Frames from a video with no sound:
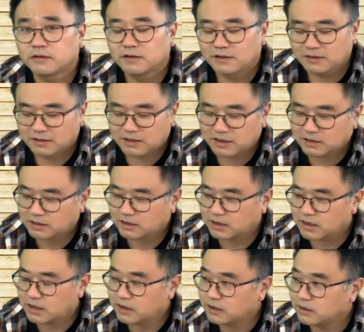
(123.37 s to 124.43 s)

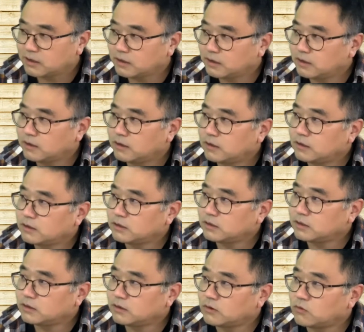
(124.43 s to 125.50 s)
that
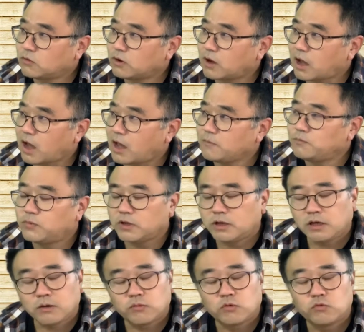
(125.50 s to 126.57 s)
I
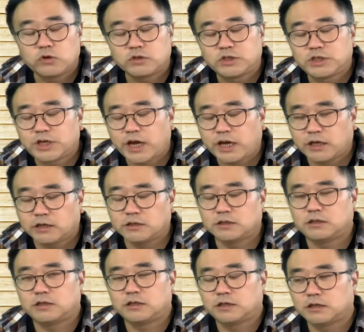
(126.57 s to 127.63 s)
believe will
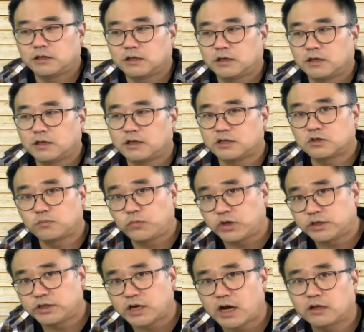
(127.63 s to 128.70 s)
change the
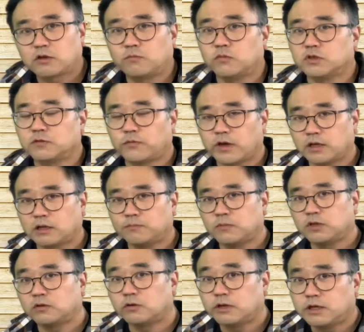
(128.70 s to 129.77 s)
spiritual atmosphere in the
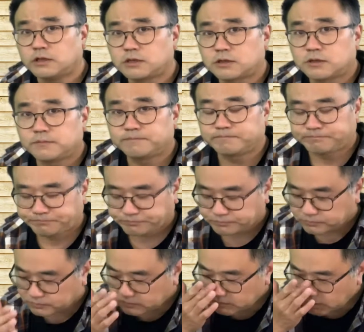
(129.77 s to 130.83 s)
Middle East.
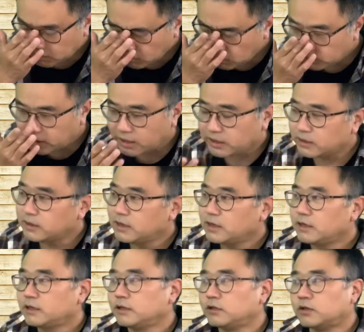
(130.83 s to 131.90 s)
Okay,
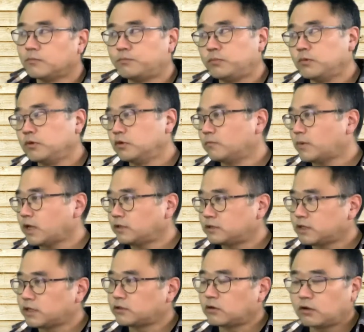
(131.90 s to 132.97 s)
you might
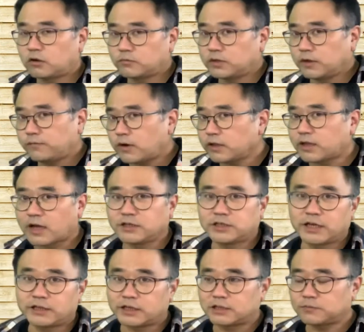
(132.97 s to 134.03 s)
set a lot of different
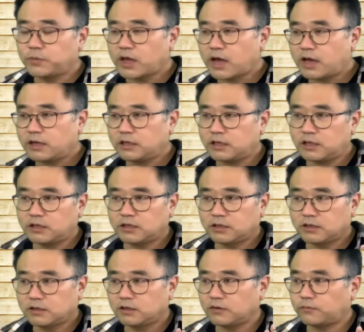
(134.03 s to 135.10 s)
agendas behind it,
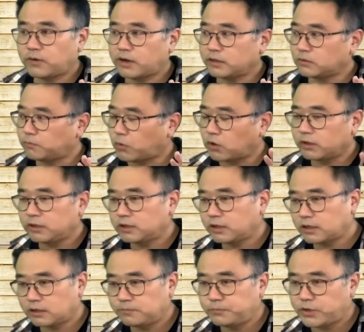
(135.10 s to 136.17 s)
different
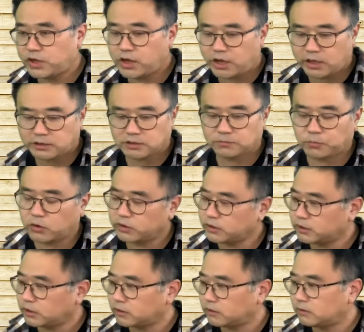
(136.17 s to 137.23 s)
political peers and
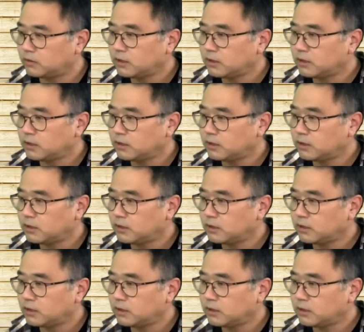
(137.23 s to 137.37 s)
political